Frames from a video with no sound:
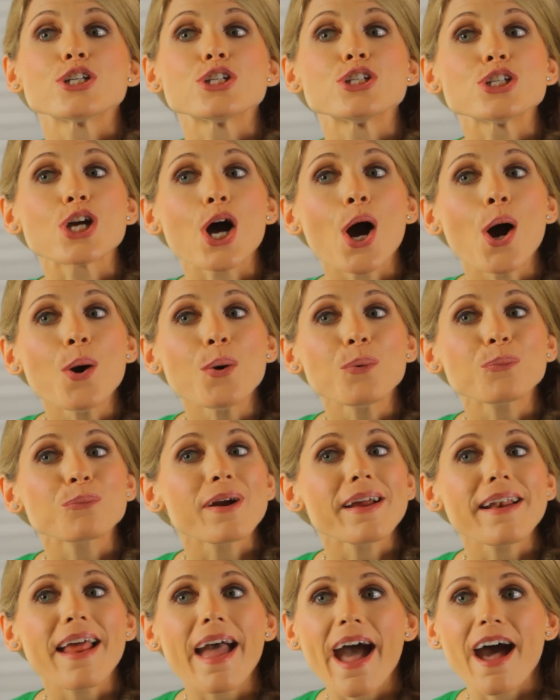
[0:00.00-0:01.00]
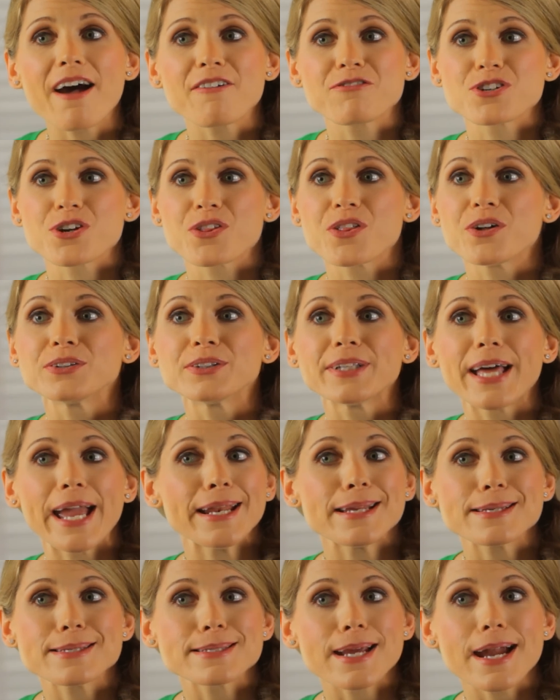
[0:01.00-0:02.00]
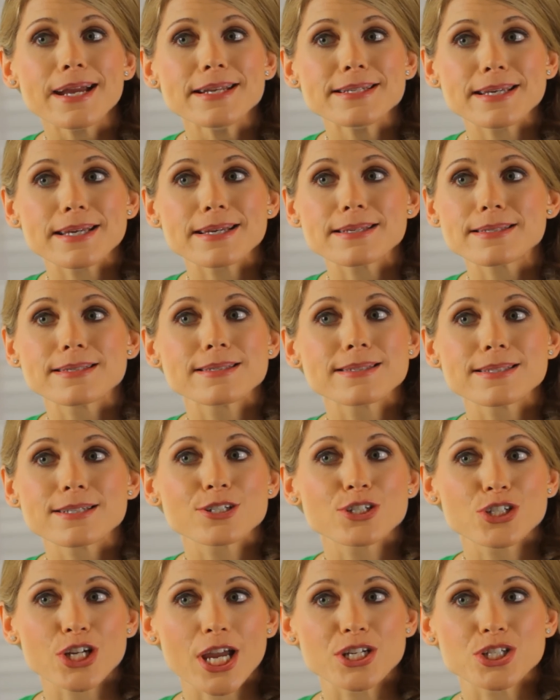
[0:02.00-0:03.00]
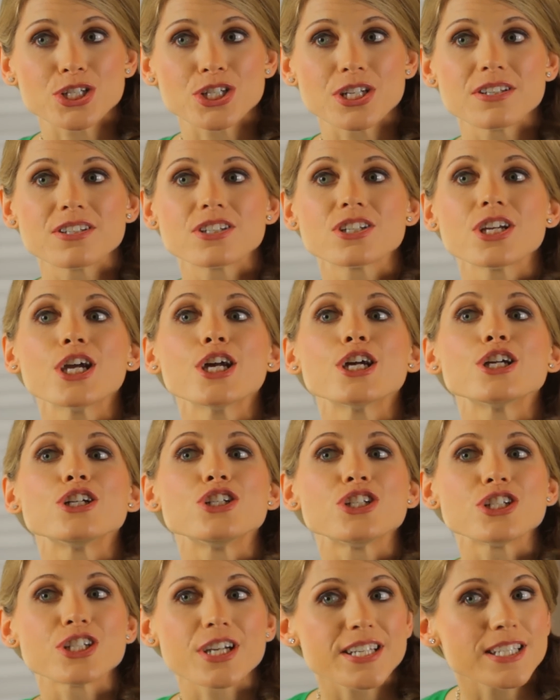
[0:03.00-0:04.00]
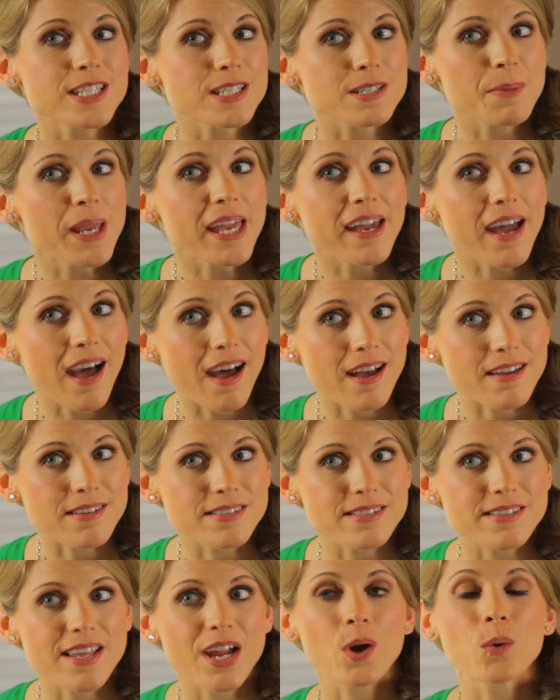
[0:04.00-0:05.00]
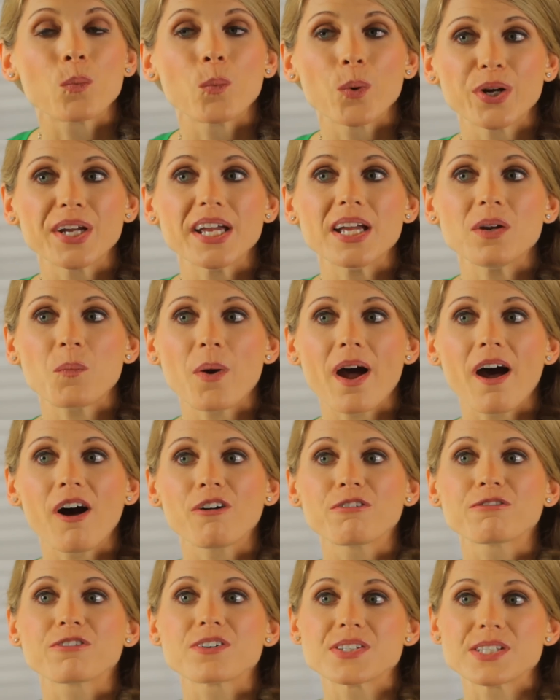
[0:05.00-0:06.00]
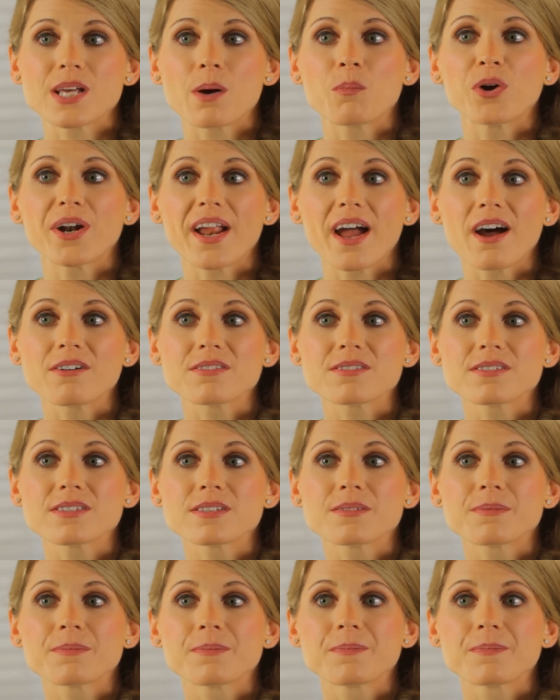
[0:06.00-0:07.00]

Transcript: Don't run after the latest ideas and suggestions just because they are working well for someone else.